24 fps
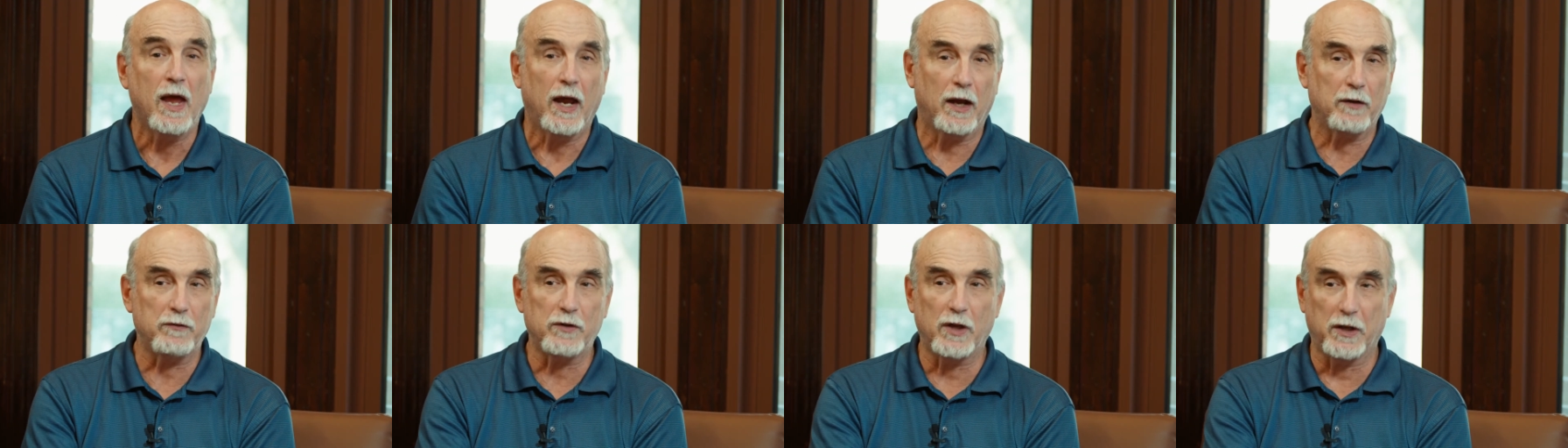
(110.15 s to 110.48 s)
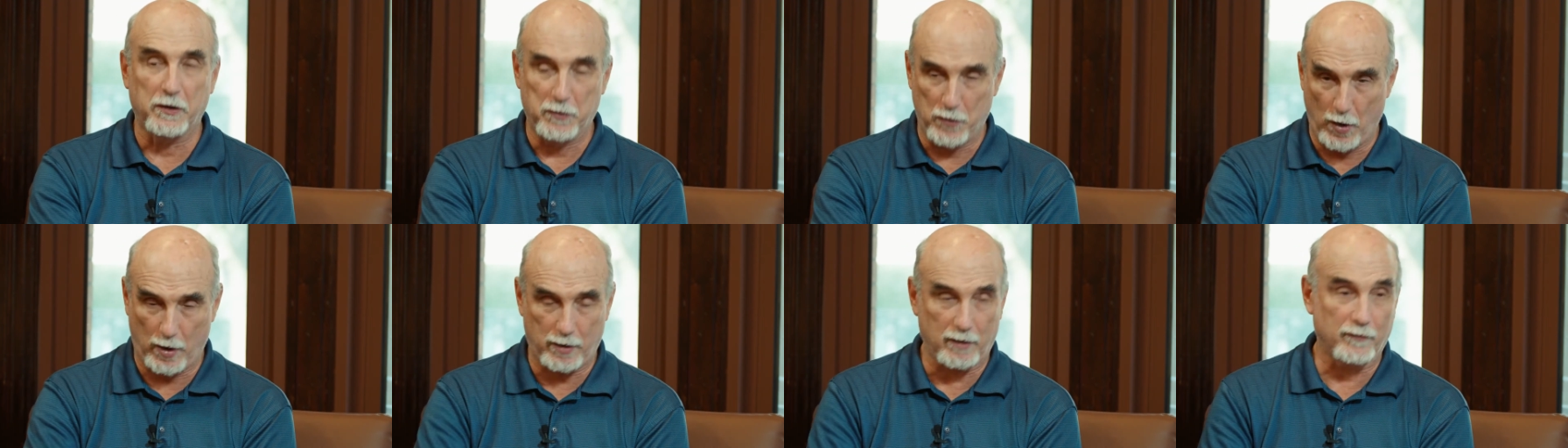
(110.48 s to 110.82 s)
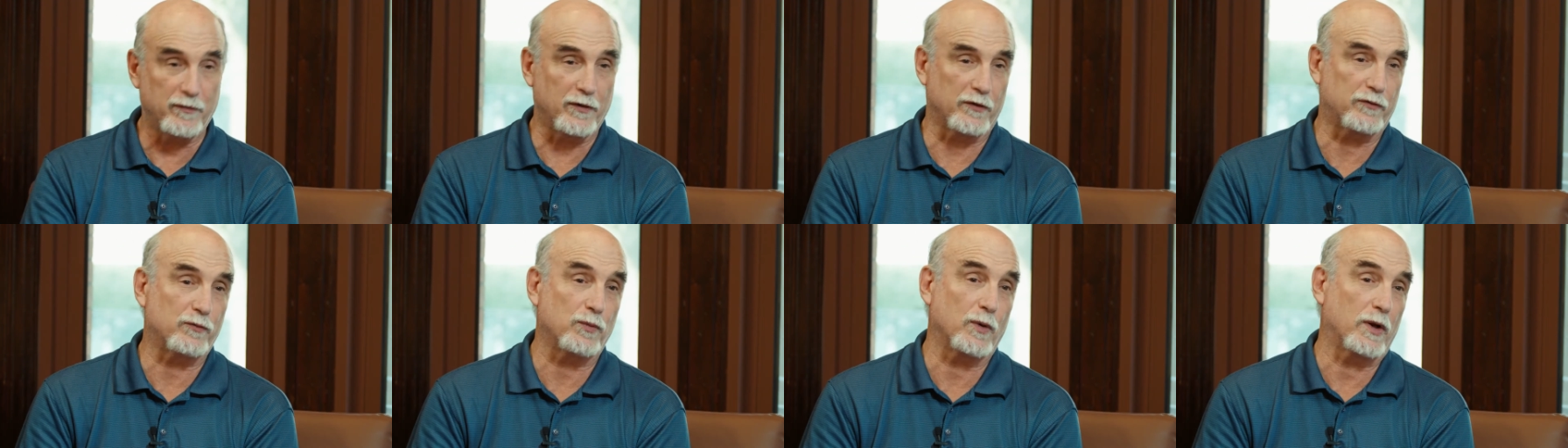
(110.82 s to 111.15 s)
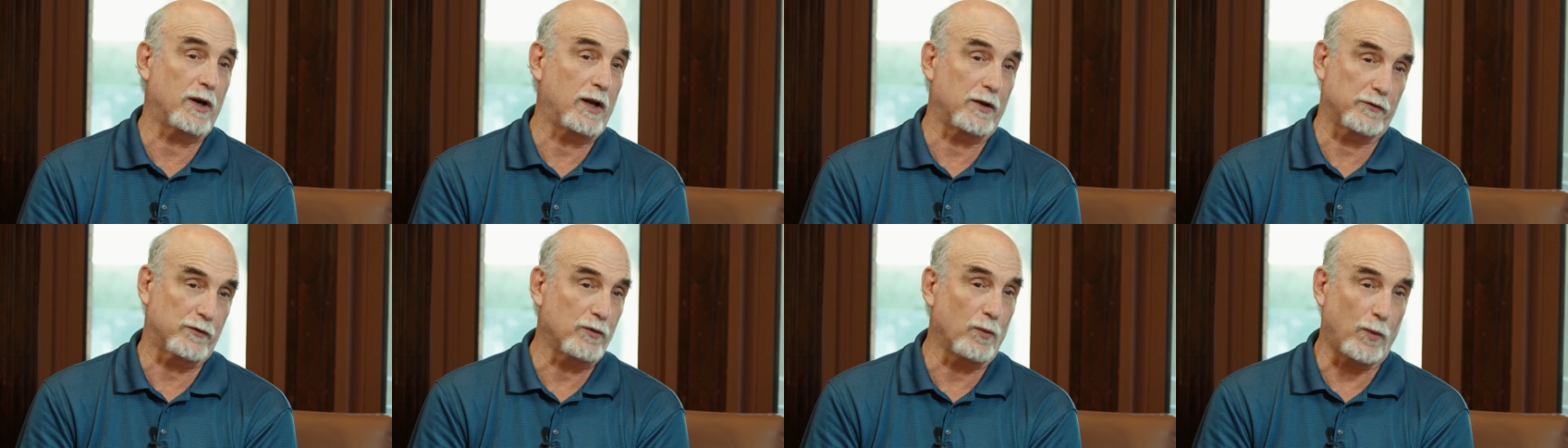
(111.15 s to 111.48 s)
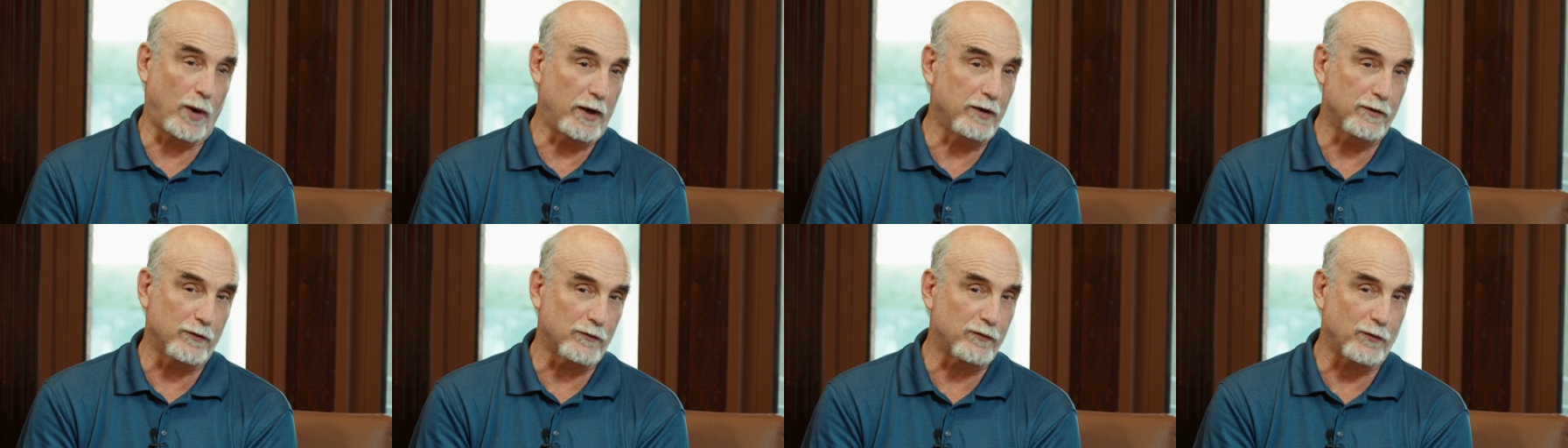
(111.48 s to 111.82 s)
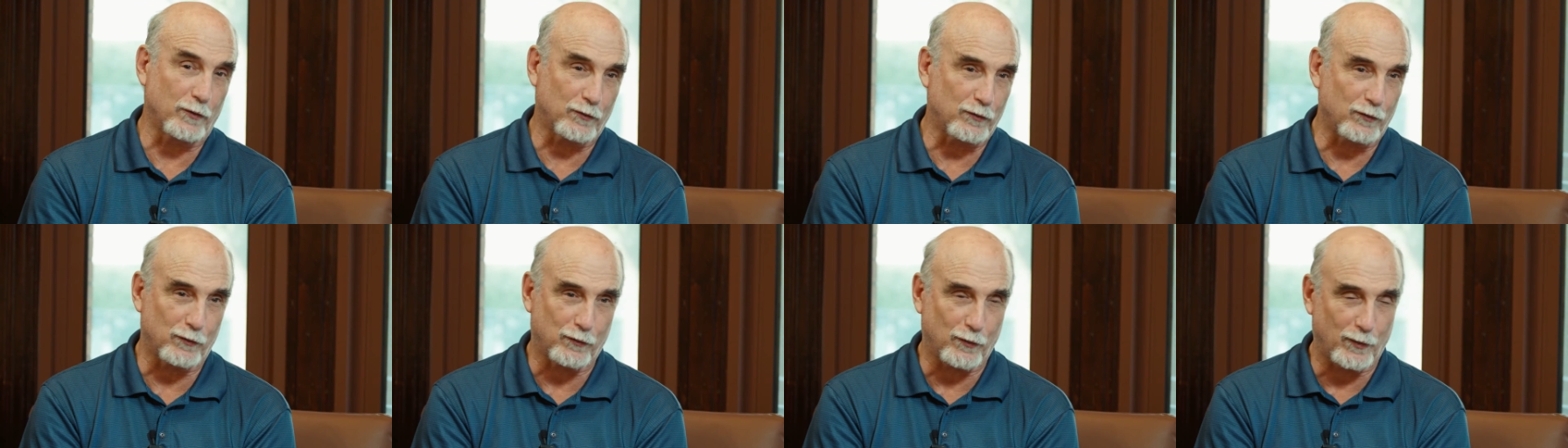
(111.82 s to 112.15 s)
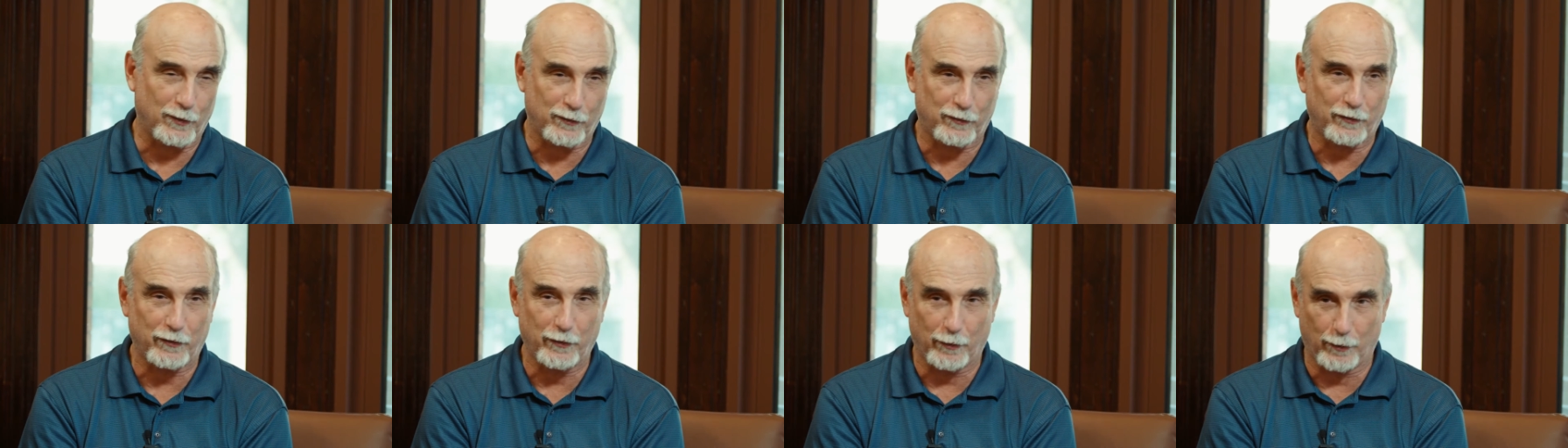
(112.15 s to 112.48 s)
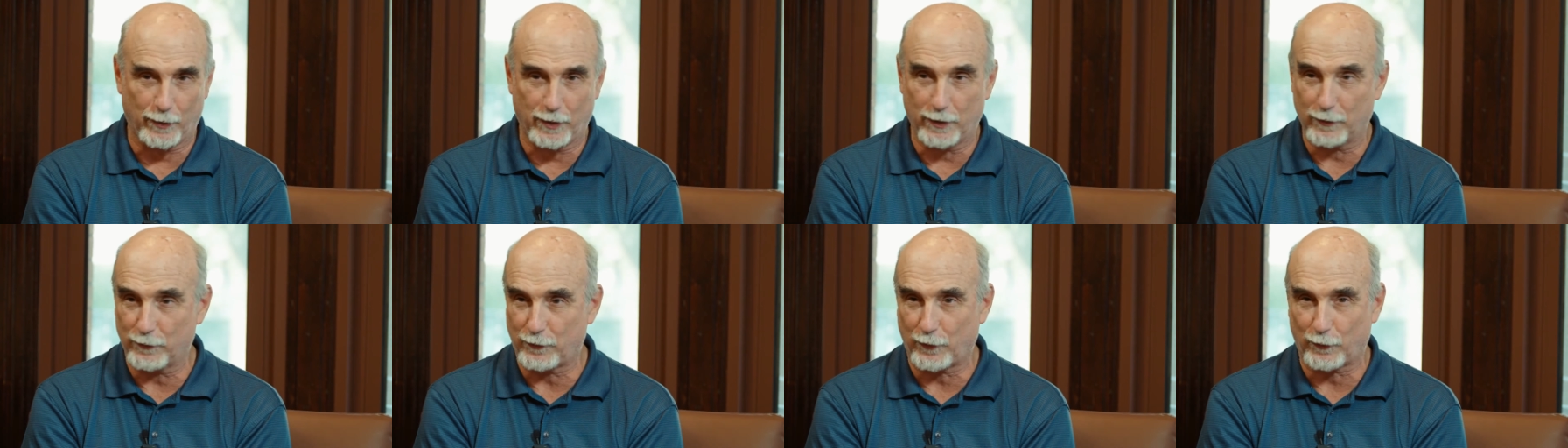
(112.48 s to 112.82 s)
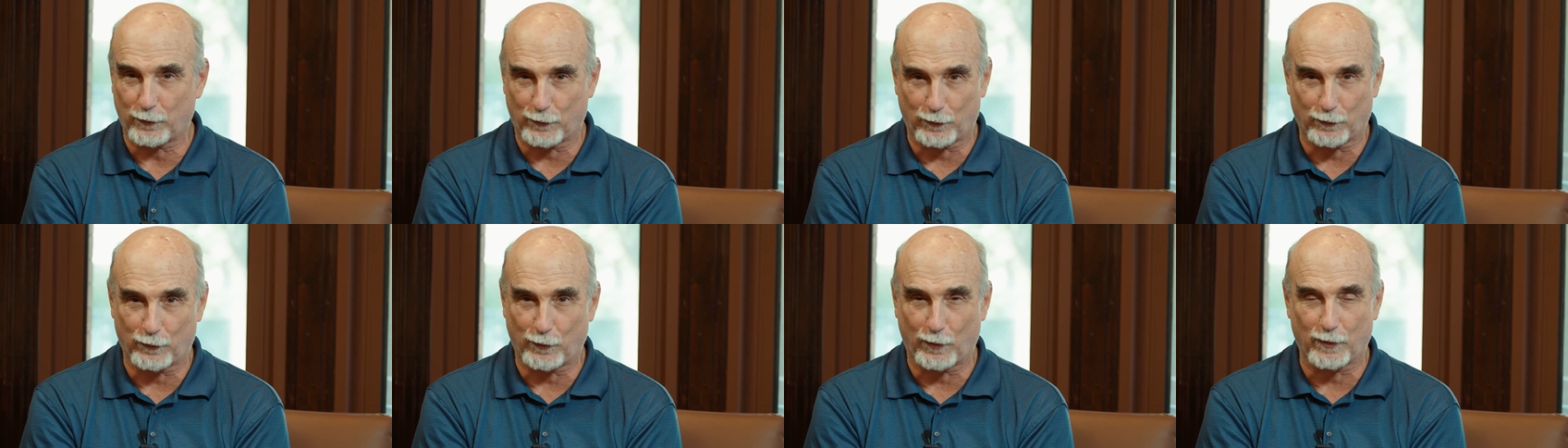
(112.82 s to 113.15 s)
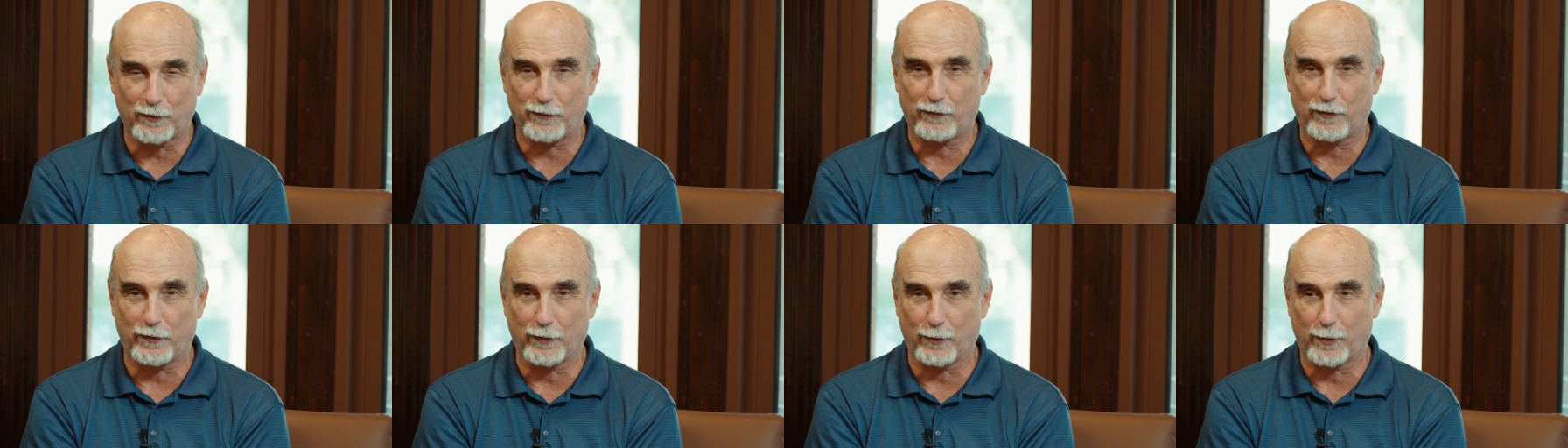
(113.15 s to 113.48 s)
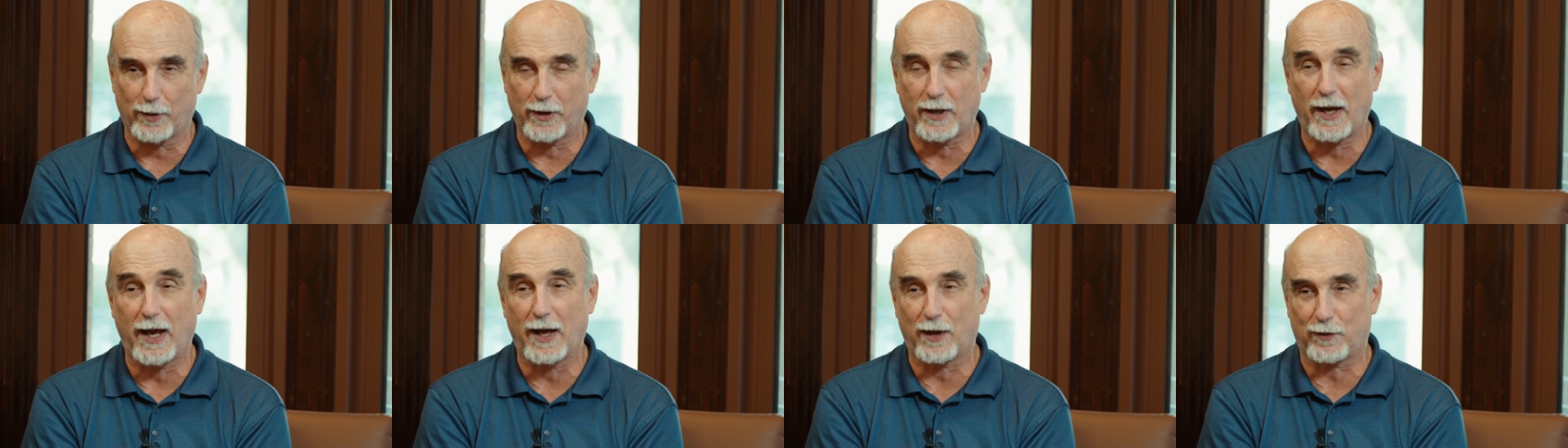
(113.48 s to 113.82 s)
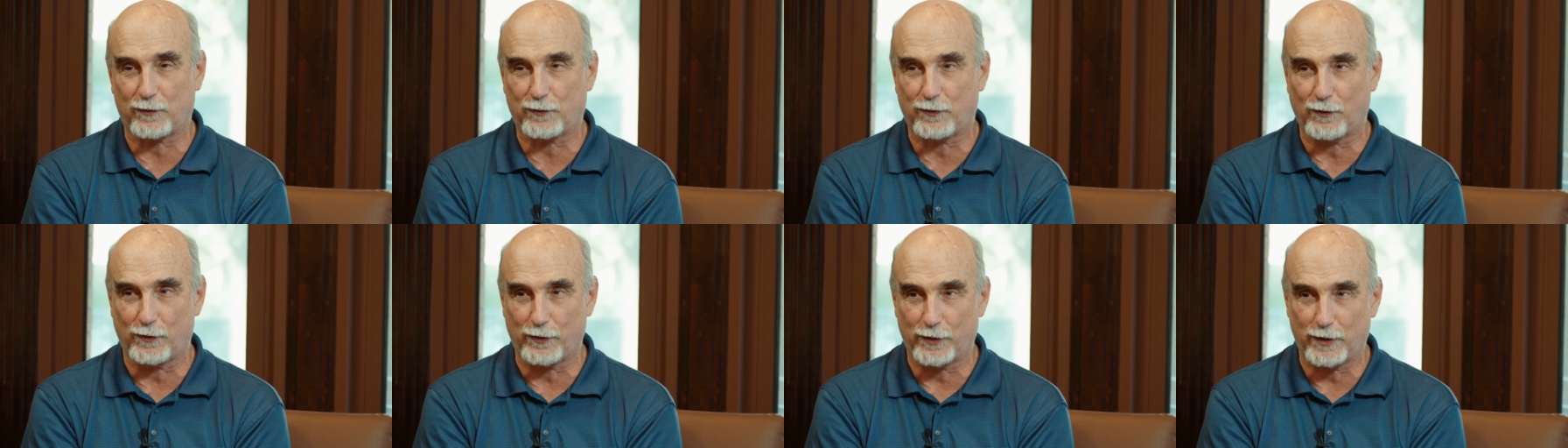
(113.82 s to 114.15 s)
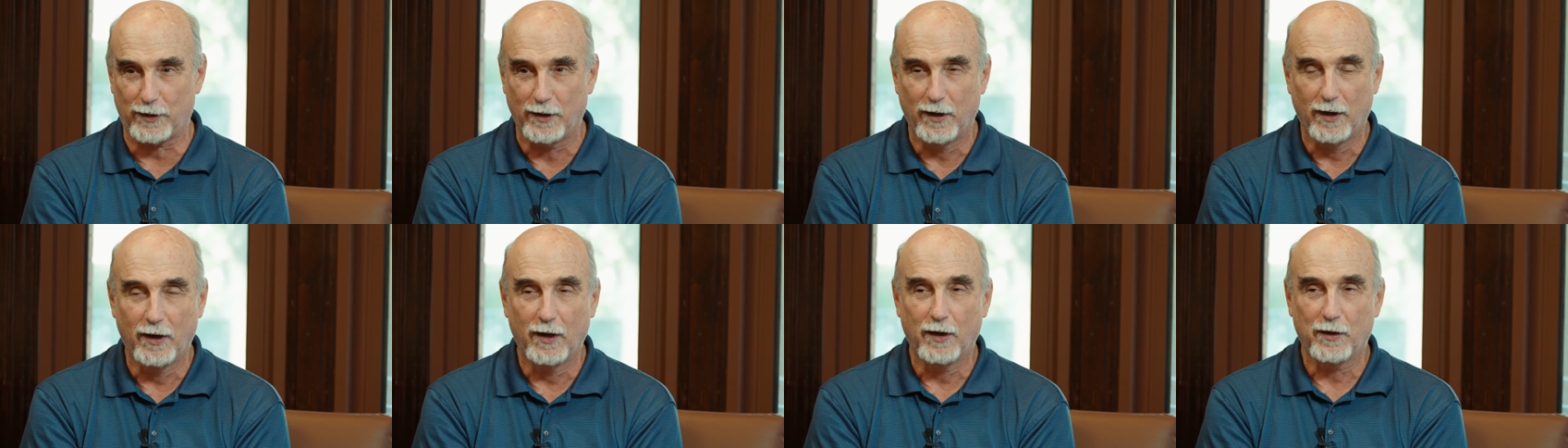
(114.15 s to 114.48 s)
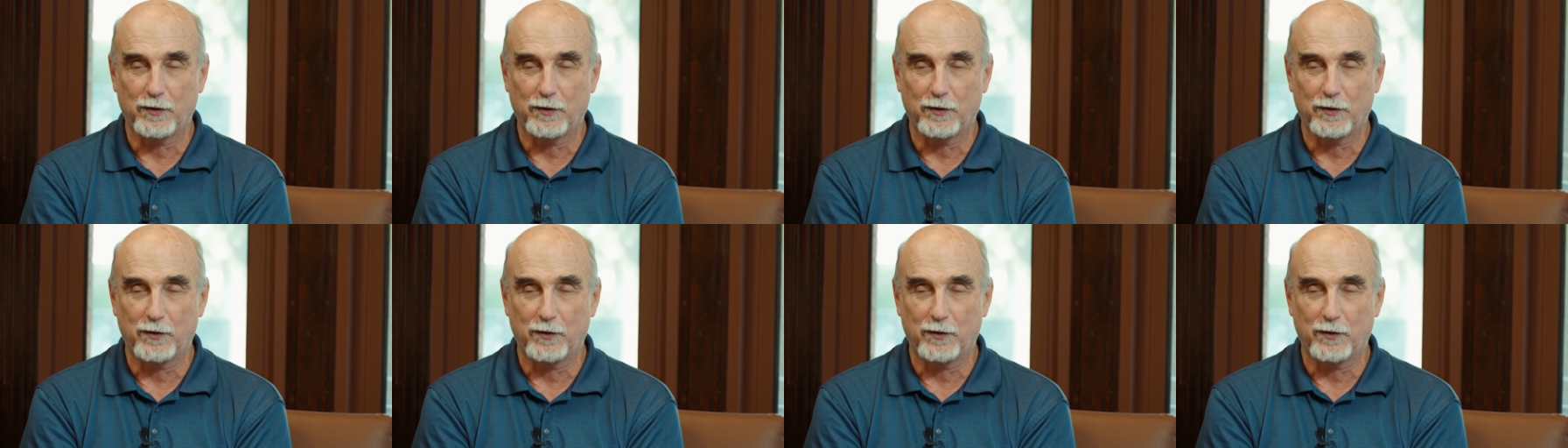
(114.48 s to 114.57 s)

And then none of us went on to write in social choice theory, and social choice theory actually